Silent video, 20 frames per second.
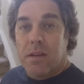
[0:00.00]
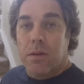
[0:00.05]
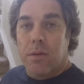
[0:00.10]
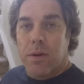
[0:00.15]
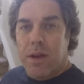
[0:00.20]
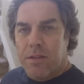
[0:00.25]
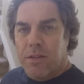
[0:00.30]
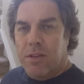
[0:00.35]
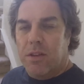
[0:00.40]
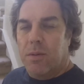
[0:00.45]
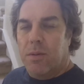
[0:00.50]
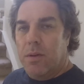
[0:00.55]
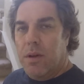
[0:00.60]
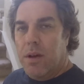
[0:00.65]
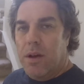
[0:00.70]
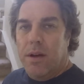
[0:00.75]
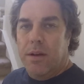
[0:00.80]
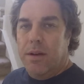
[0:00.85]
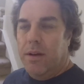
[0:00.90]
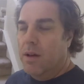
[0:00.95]
We have
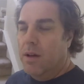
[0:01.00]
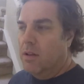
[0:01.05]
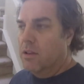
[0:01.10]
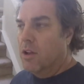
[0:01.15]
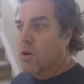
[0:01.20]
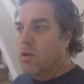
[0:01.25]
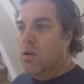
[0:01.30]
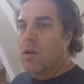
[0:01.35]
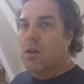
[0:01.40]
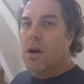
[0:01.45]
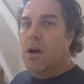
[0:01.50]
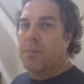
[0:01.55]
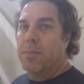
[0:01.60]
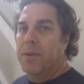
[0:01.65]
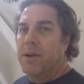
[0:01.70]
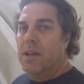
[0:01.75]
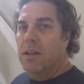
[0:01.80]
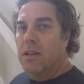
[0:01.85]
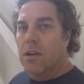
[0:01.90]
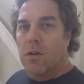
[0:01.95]
a local
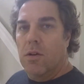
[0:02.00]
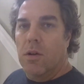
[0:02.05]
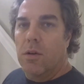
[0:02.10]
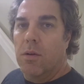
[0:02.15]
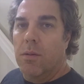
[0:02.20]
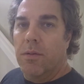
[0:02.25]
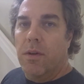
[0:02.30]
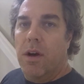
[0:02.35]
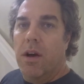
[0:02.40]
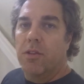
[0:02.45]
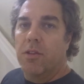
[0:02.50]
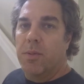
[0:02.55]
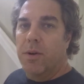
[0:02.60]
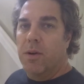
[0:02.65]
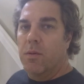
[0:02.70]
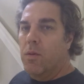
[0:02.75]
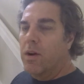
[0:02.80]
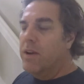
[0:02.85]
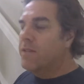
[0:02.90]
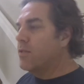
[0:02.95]
company, a local husband
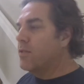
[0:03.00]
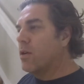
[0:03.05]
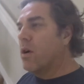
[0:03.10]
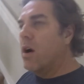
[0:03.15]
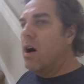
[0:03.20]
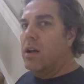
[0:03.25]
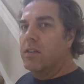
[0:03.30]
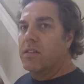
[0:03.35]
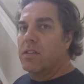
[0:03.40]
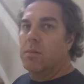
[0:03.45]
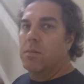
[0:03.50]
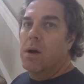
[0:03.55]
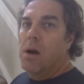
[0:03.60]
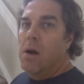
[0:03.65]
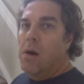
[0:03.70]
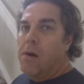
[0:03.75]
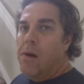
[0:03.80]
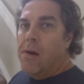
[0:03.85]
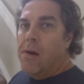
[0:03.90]
and wife. They're awesome.